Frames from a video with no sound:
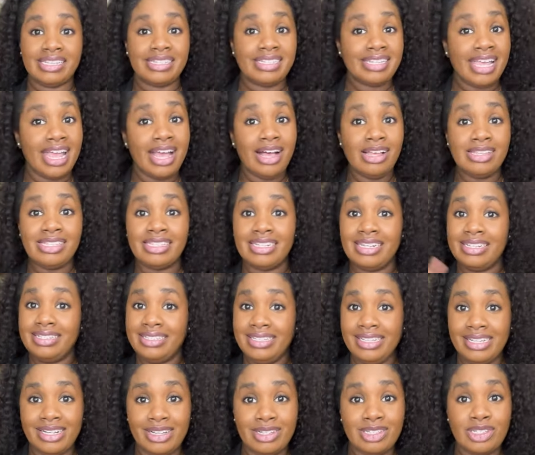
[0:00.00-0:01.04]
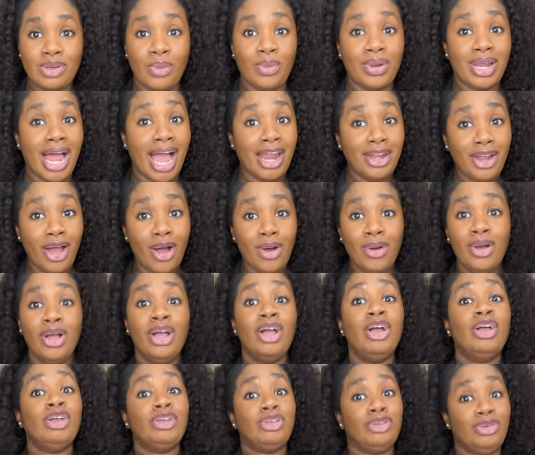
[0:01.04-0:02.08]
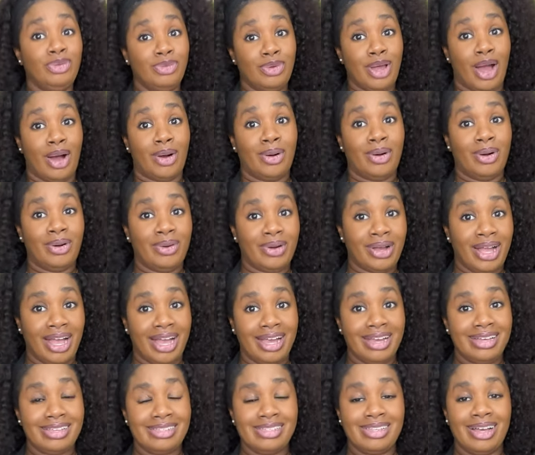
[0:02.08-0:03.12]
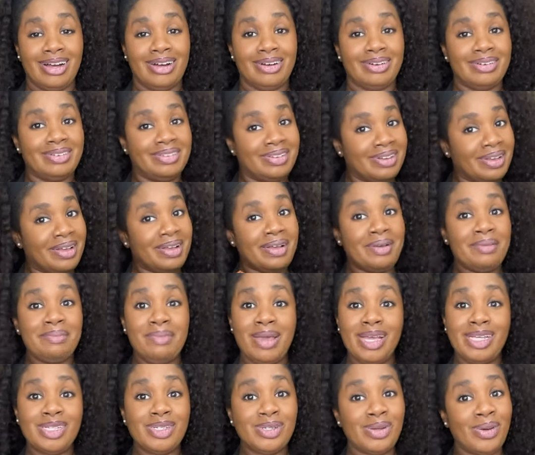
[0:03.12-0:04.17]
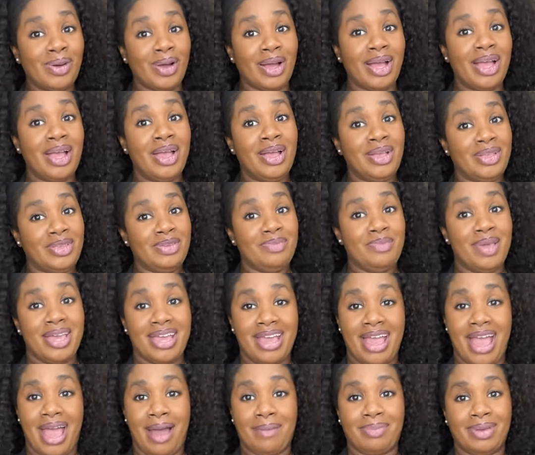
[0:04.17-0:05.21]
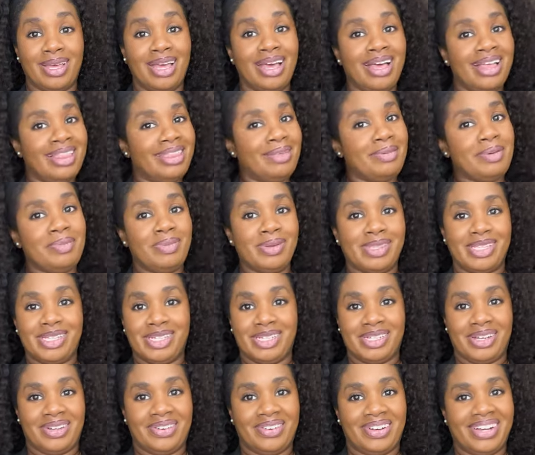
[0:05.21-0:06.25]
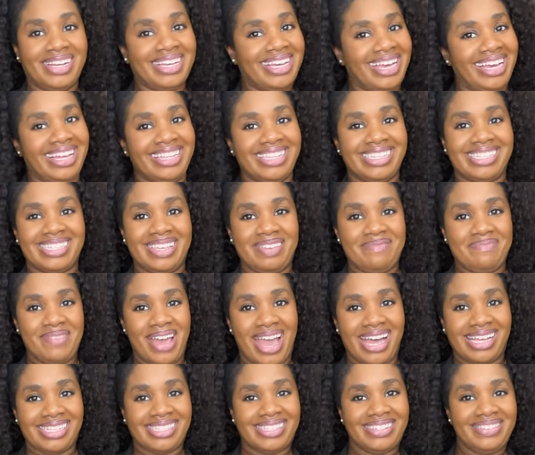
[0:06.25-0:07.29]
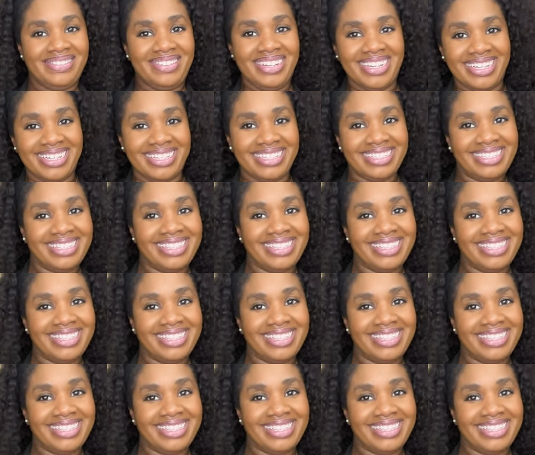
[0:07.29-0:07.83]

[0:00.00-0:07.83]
sales and the deals. So when I know you know, okay? So make sure you make it happen. Let me put this shirt on and let's get back to it.